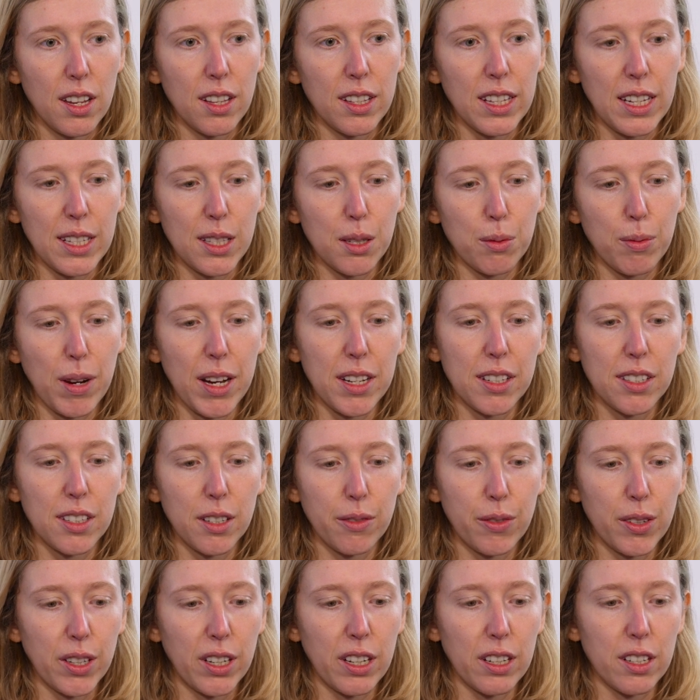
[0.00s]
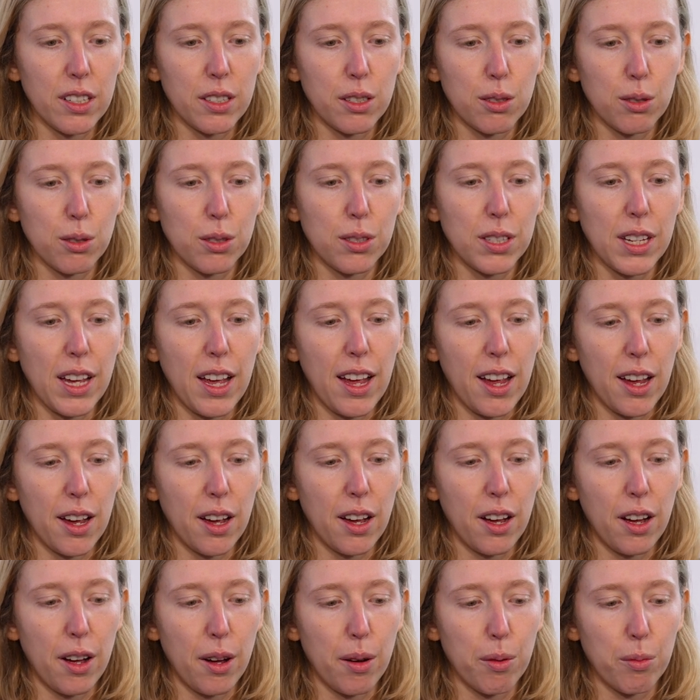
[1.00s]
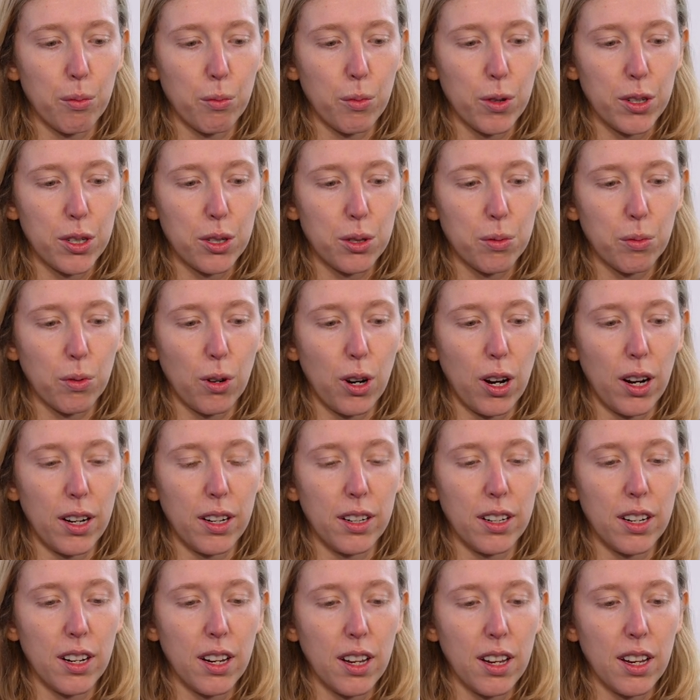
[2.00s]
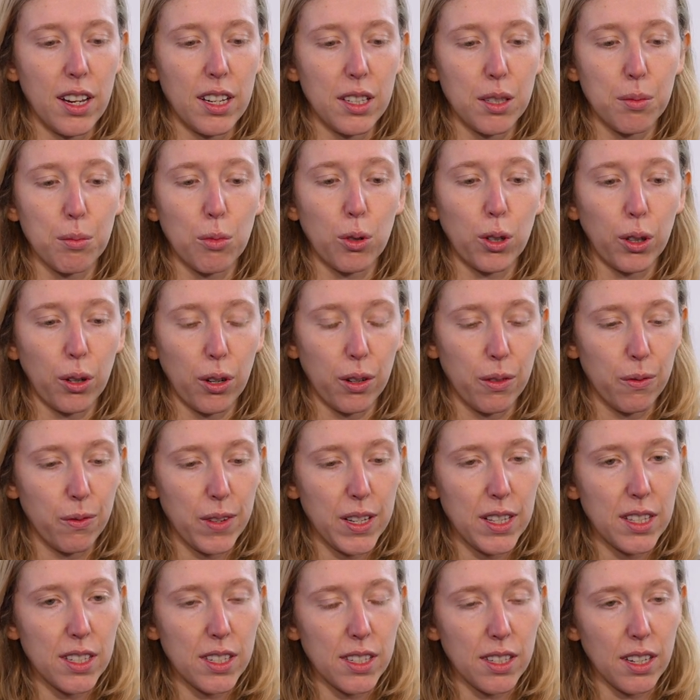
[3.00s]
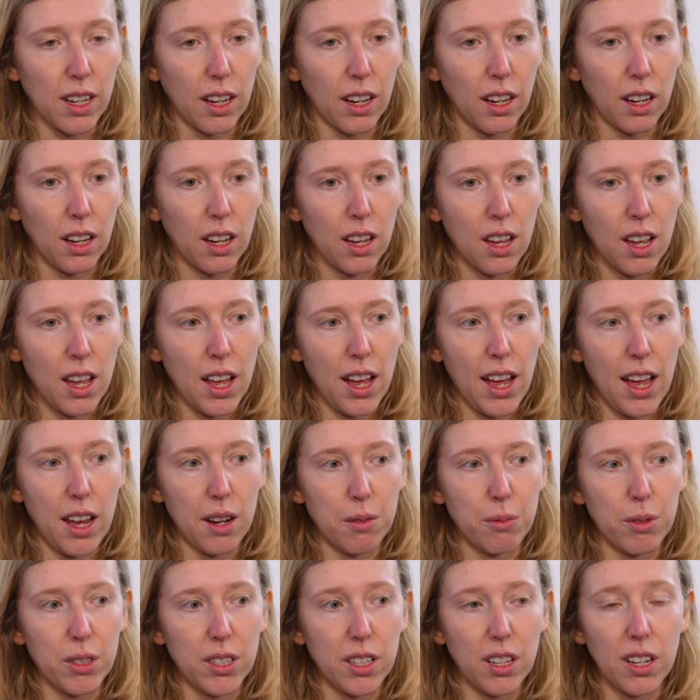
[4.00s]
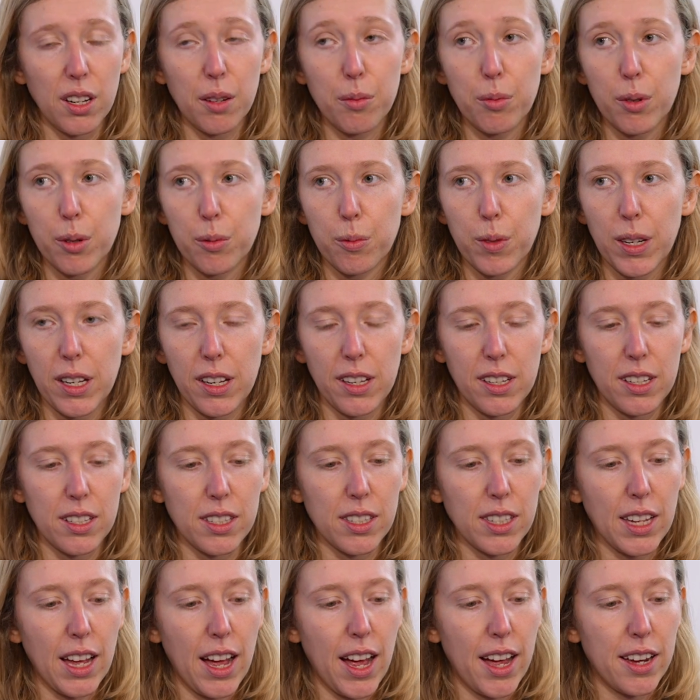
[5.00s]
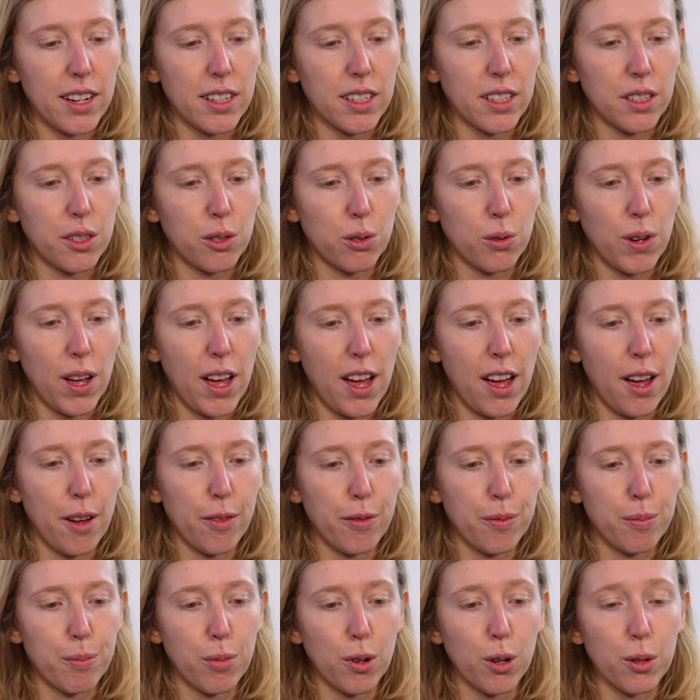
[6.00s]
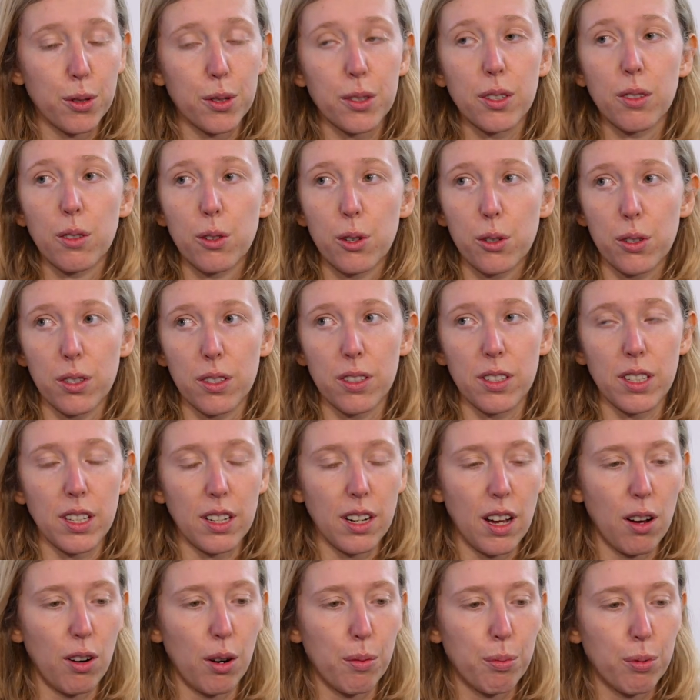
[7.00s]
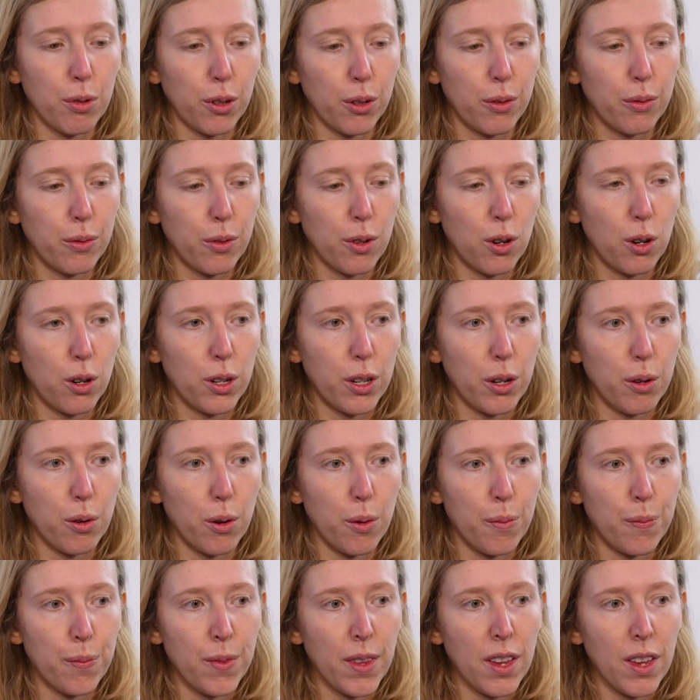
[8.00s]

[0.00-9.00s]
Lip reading: That's why it's difficult to say which one is more convincing. And we deliberately decided to have both solutions in our portfolio.